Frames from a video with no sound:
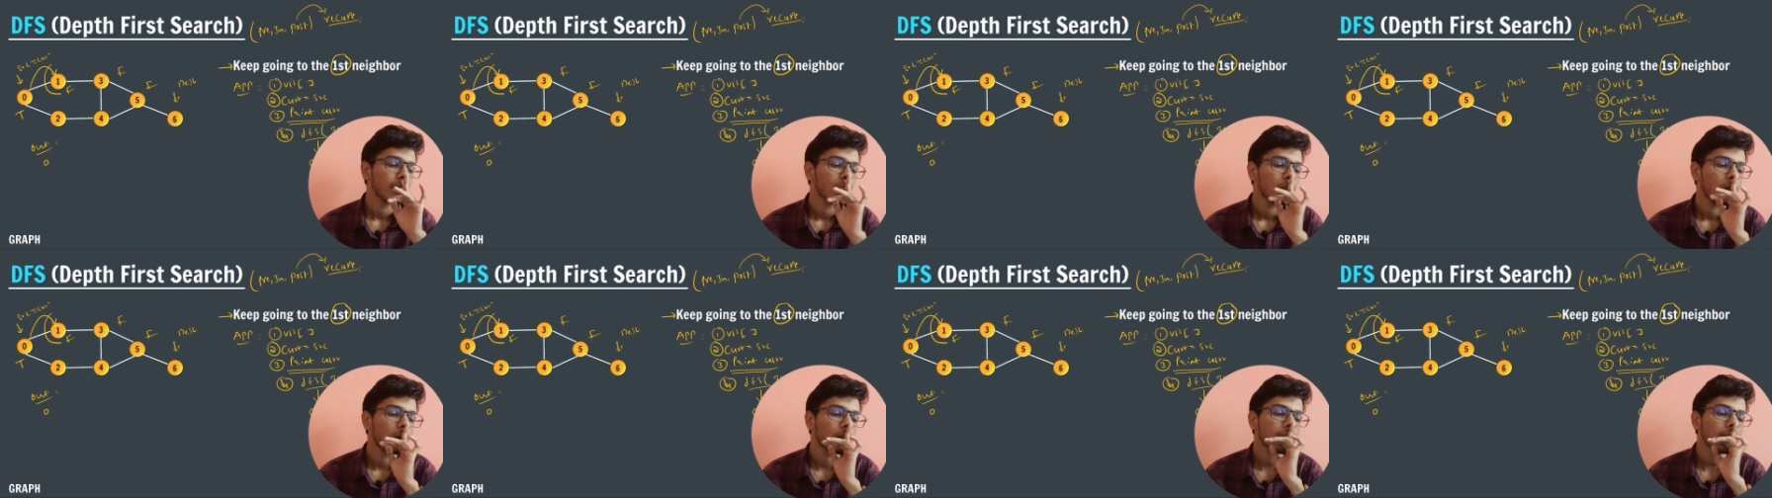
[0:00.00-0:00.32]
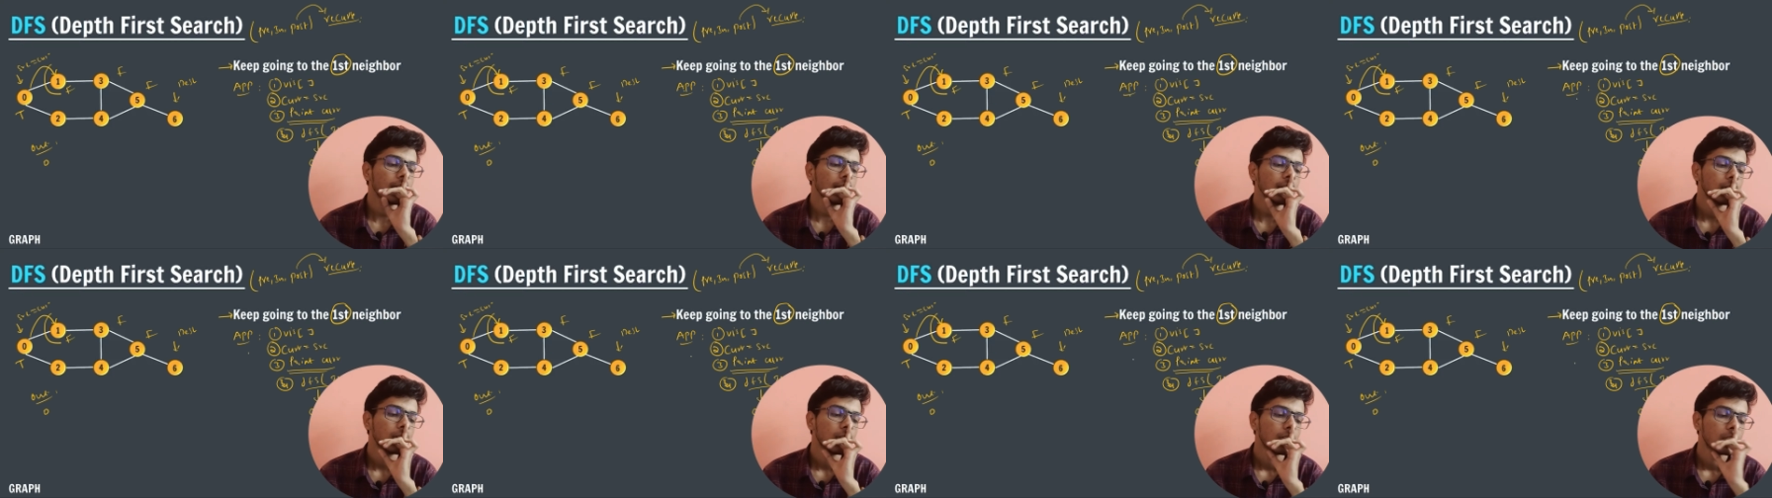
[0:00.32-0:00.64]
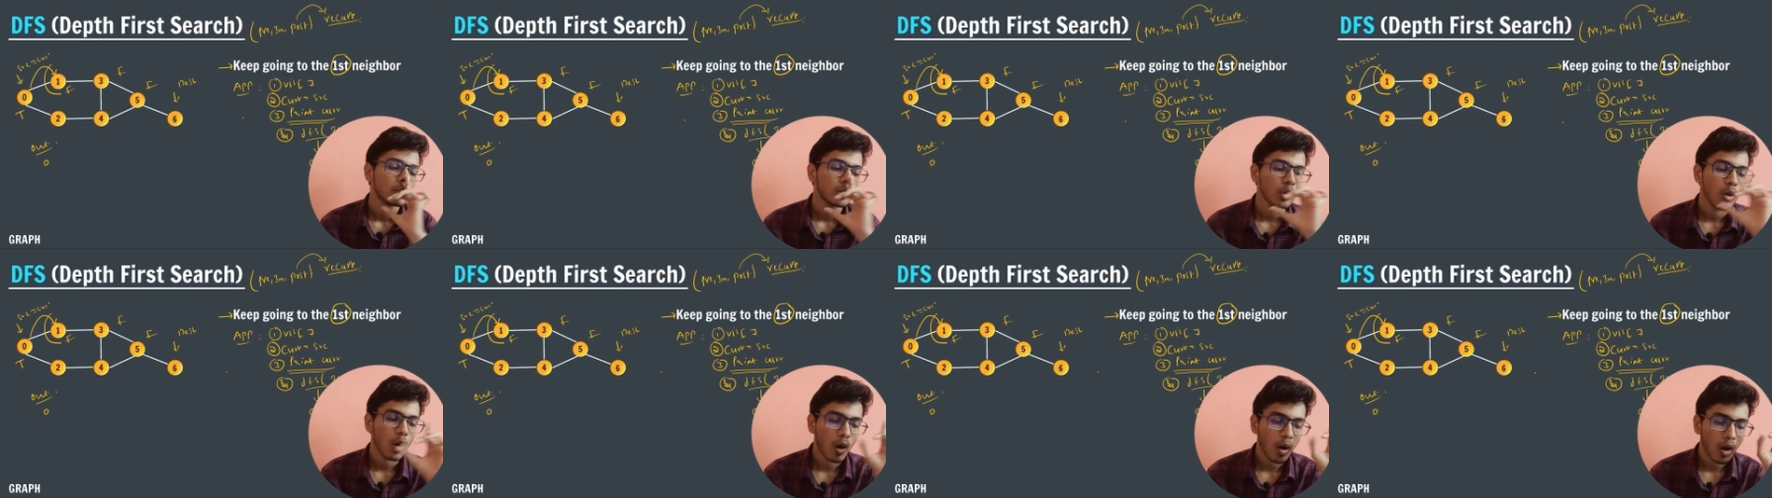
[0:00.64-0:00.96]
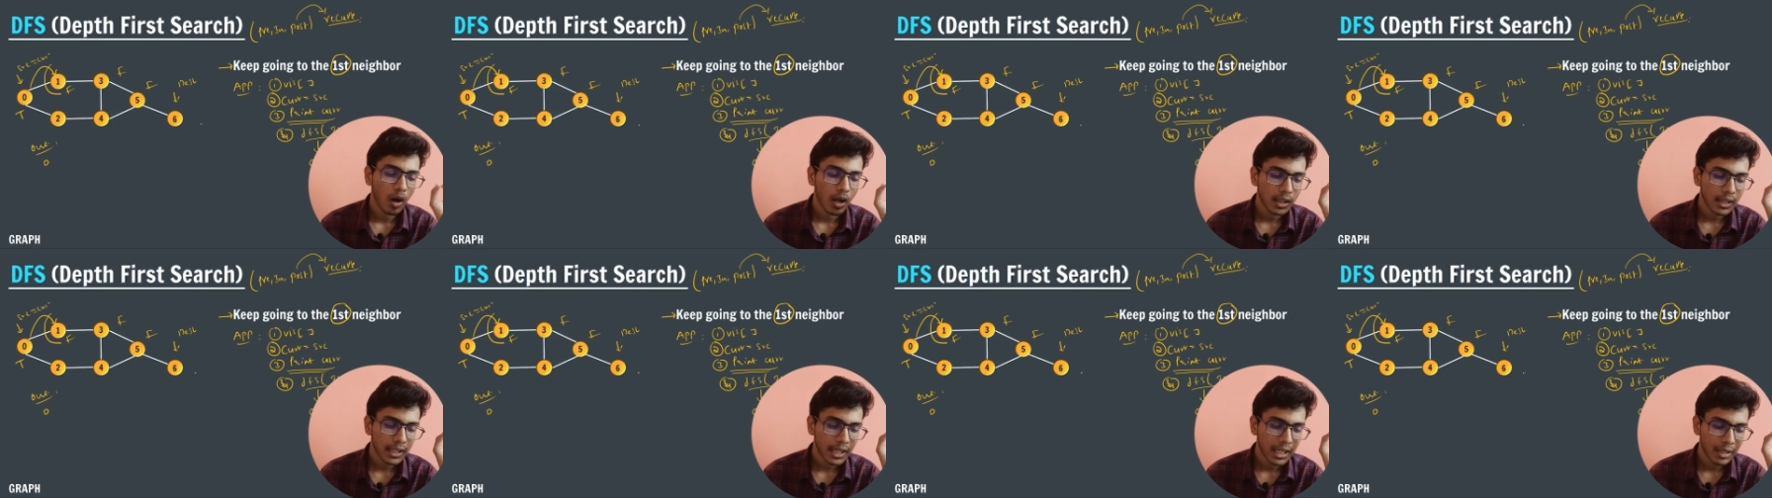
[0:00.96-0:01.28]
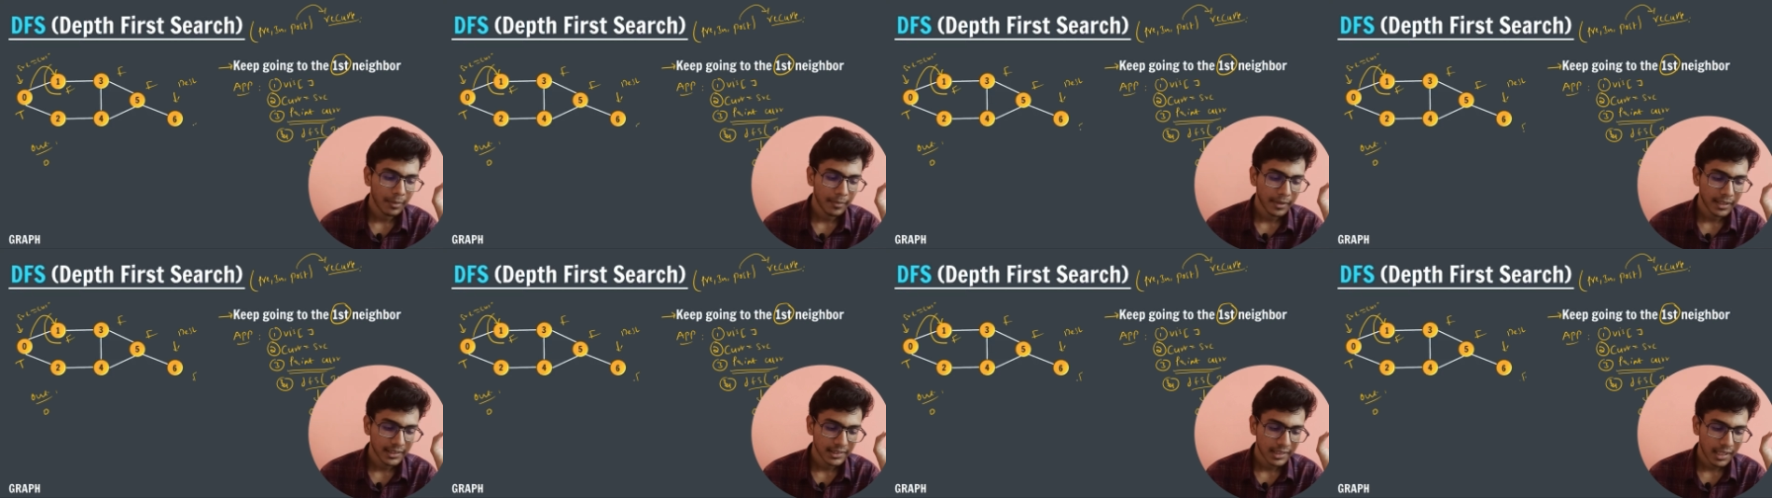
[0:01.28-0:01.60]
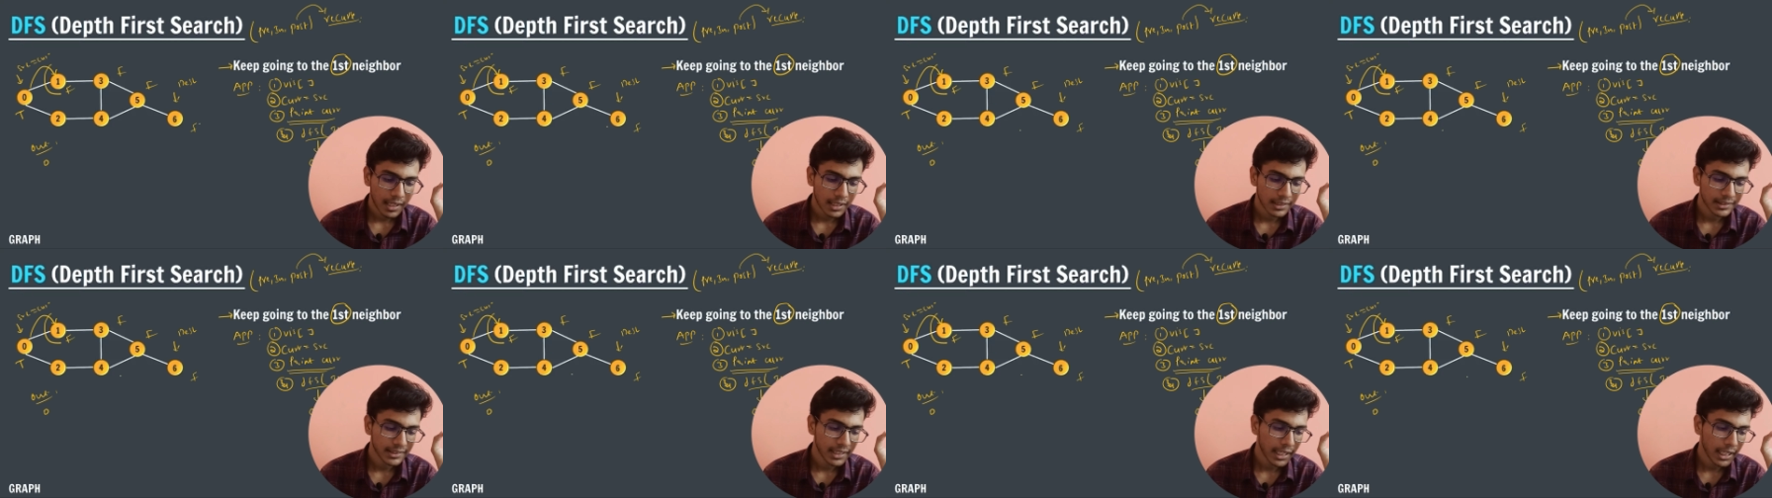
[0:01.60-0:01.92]
Okay, so all the elements are
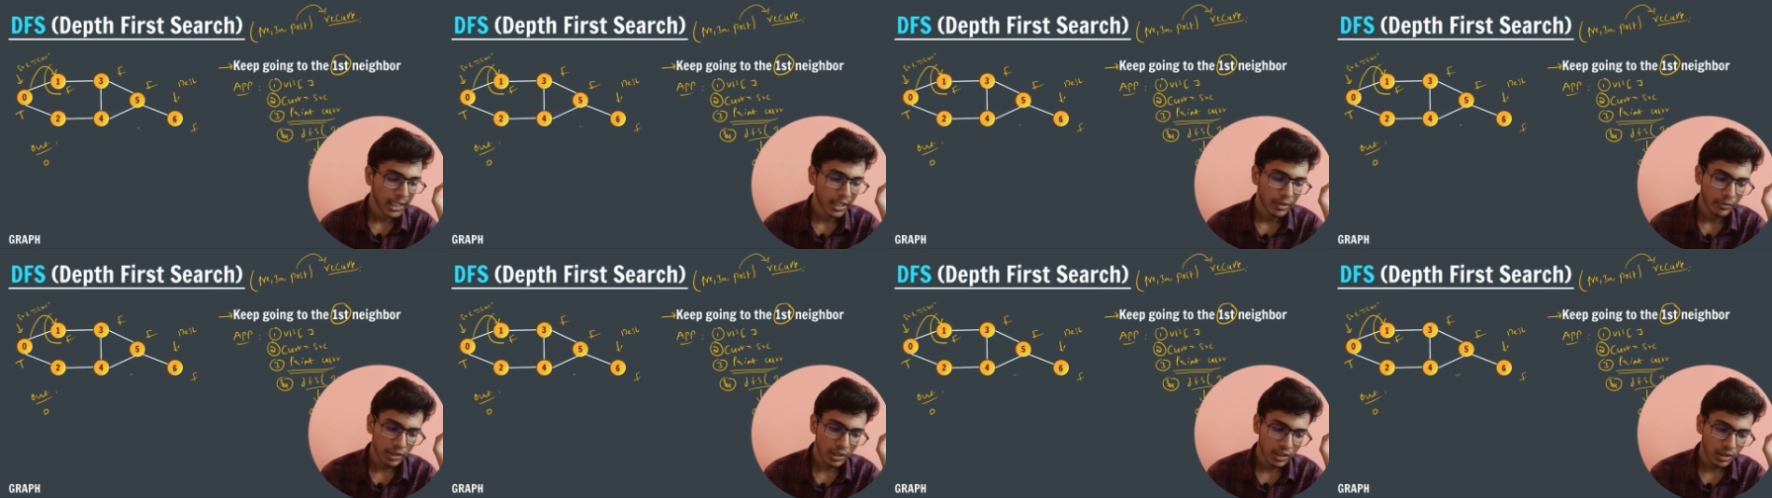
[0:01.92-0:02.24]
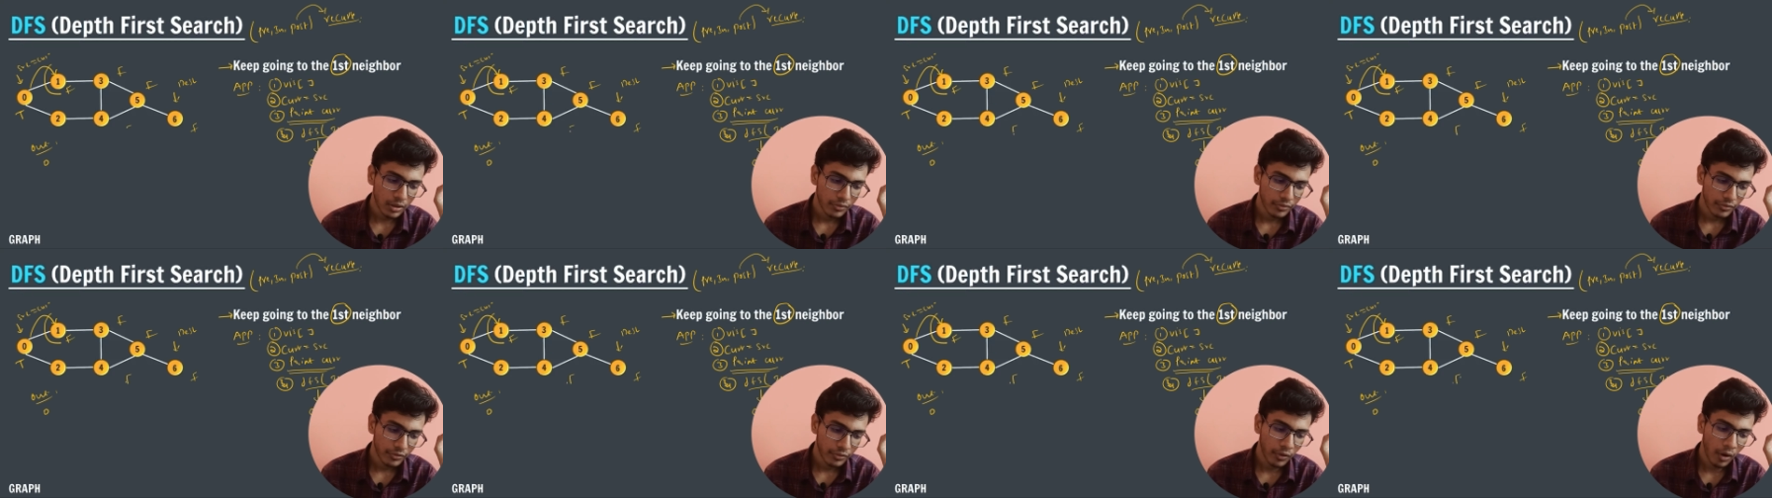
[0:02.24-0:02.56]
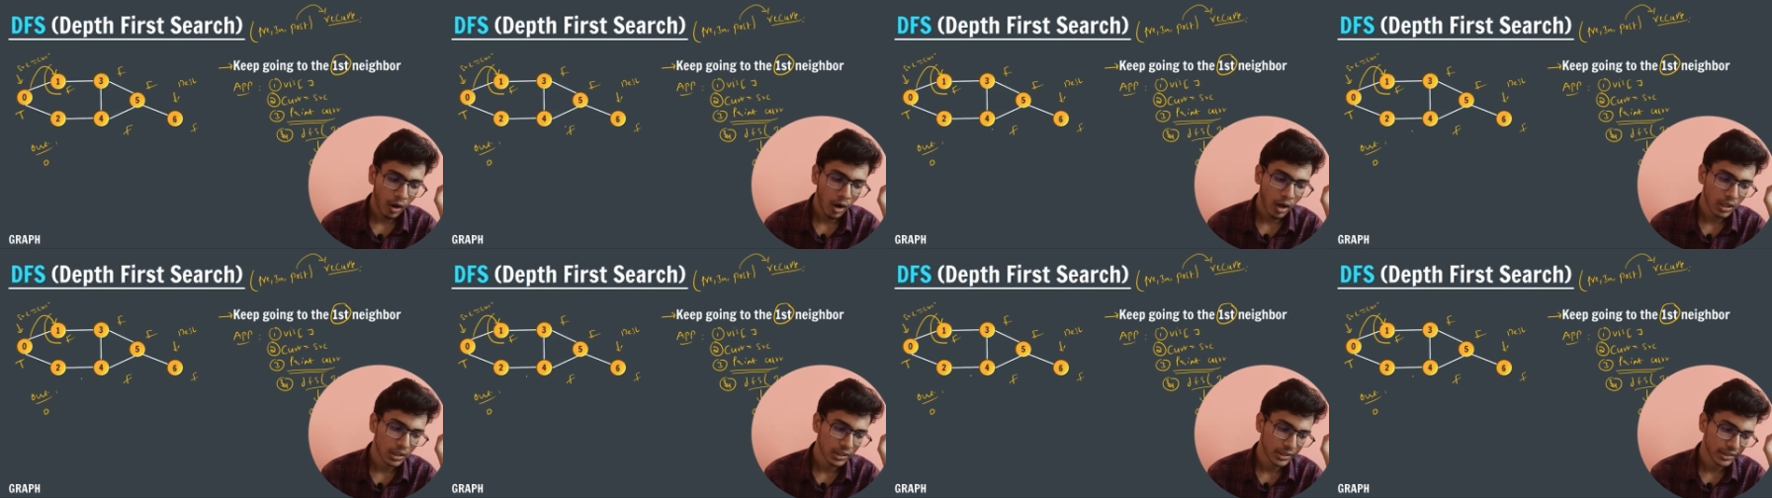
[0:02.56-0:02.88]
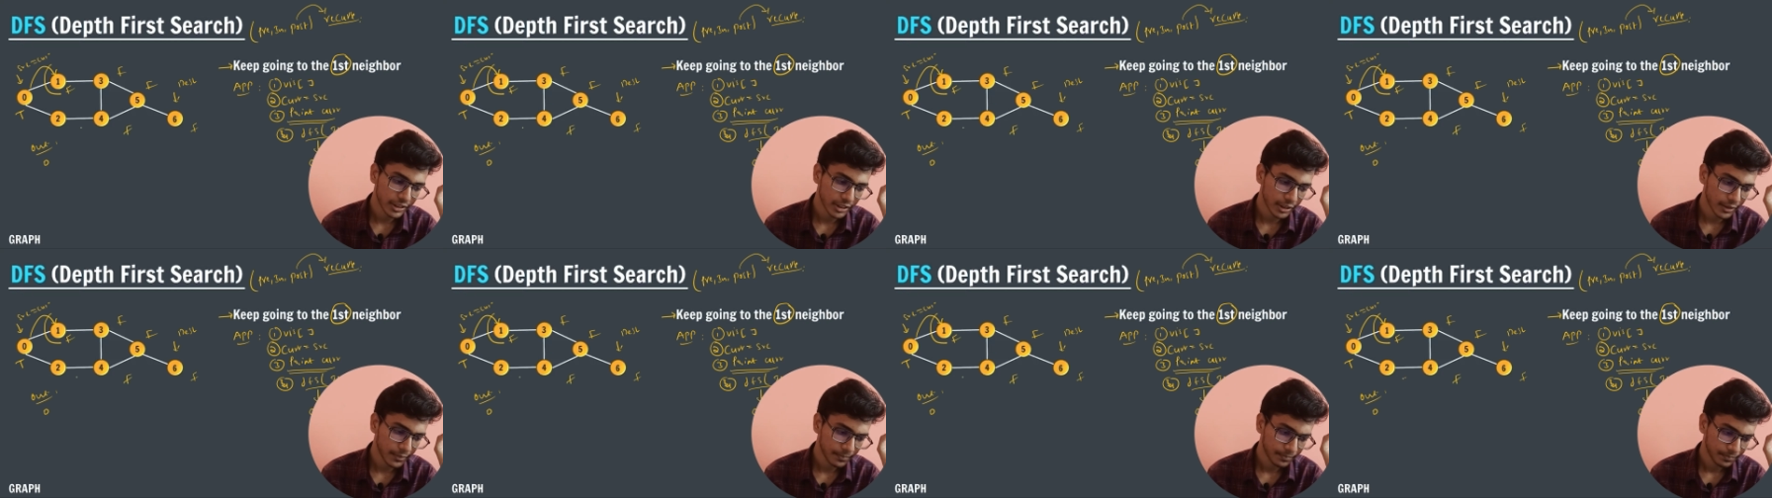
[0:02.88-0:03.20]
assigned with false.